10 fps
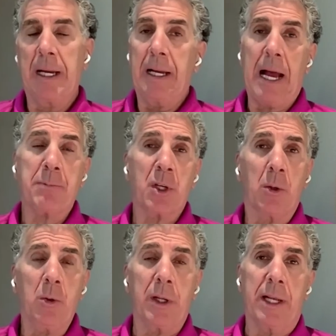absolutely
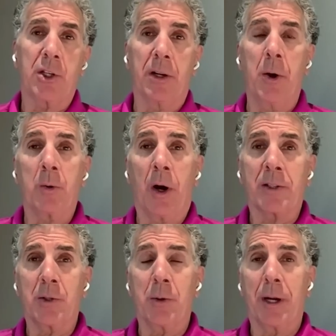they should have known not to
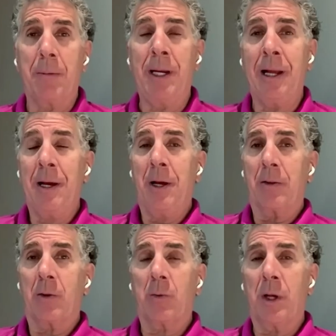do it. I mean,
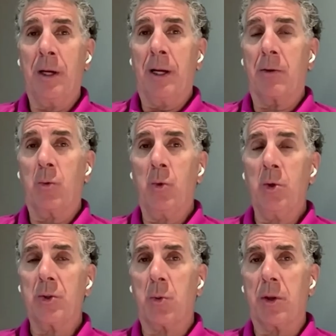the, the, the
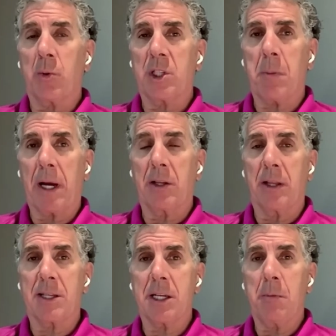rules with respect to
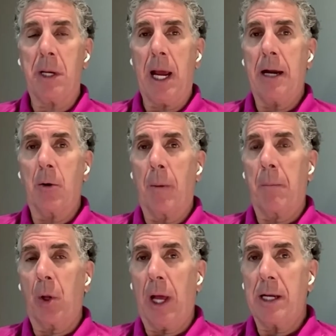the CBA are in
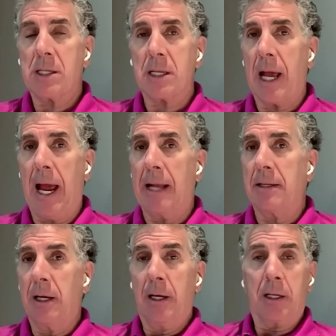place.
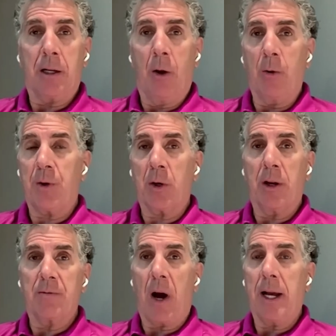And, you know, if you're
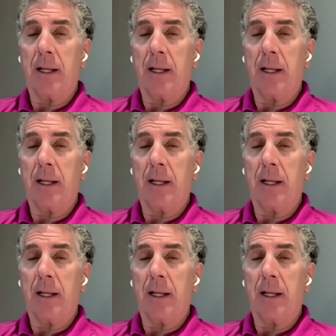going to